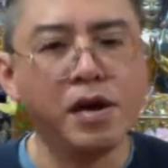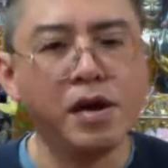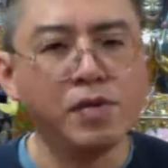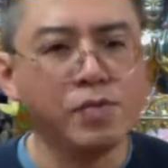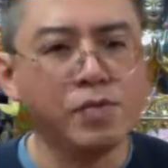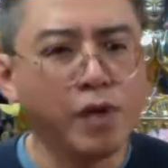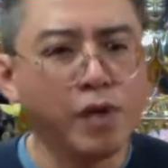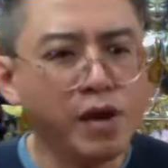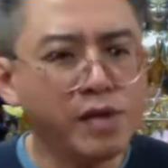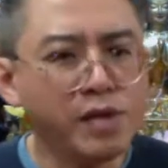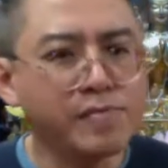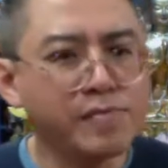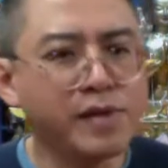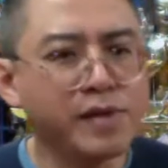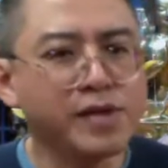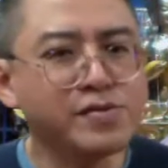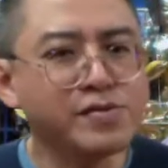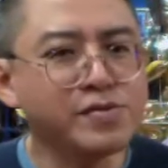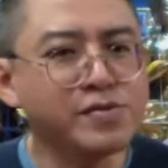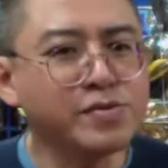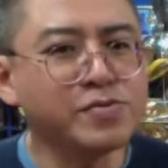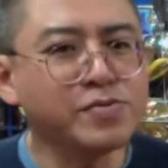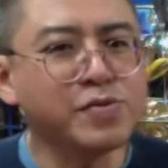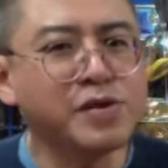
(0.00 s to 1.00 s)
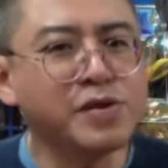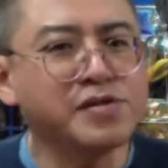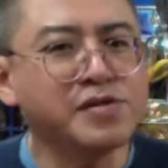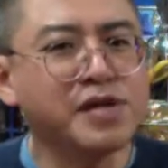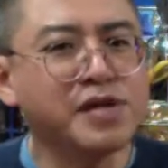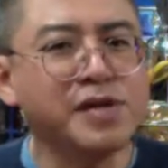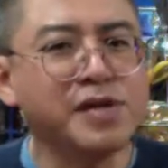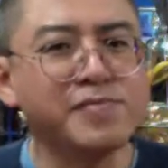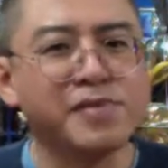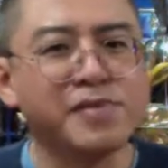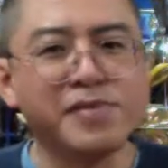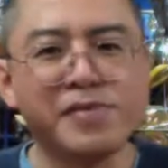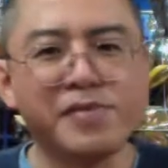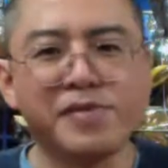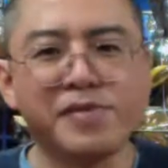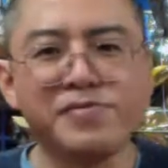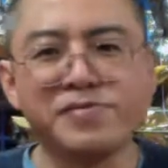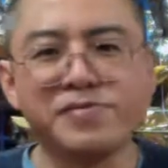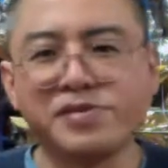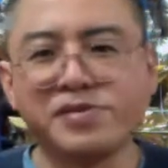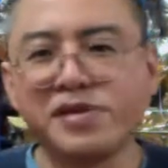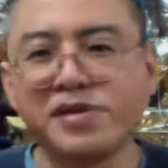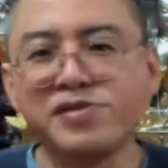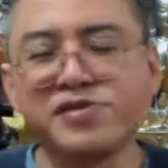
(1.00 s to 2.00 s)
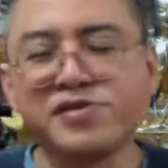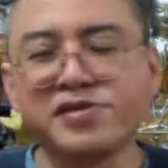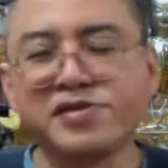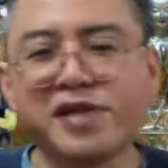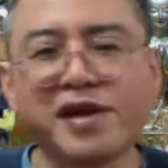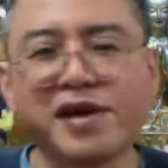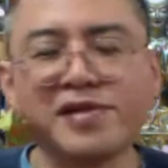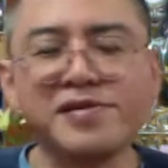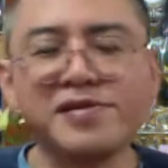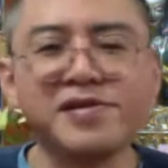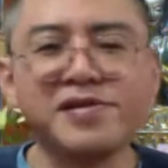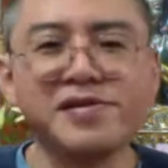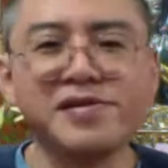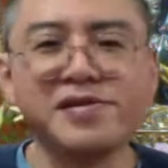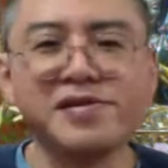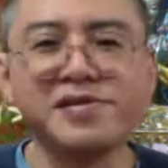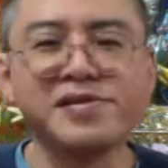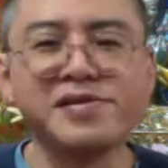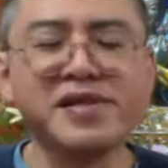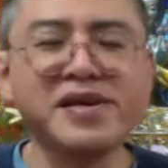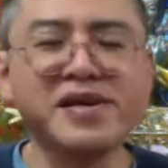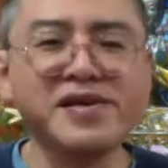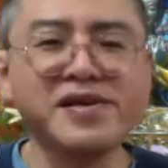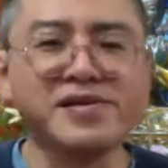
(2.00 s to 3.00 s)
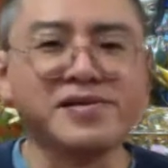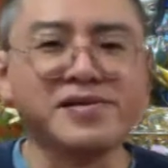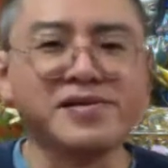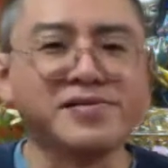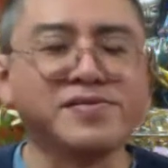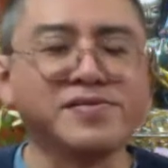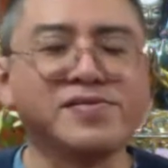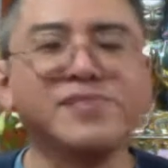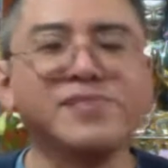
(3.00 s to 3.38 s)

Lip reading: Why am I so worked up about such a tiny little thing?